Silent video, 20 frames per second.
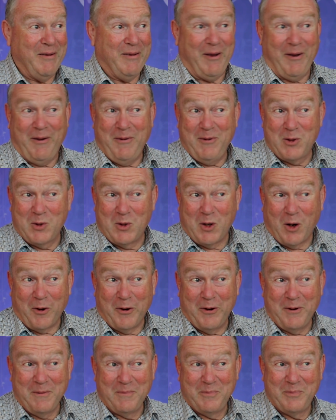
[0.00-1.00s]
So this is
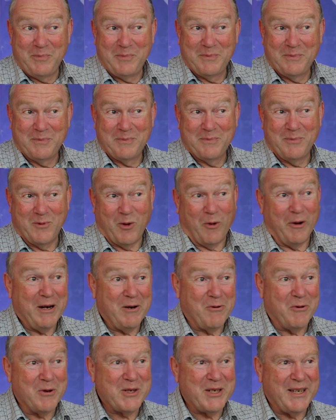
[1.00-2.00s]
odd or
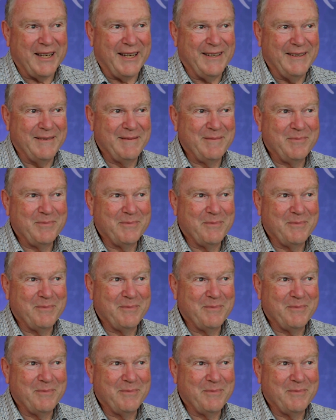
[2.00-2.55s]
interesting.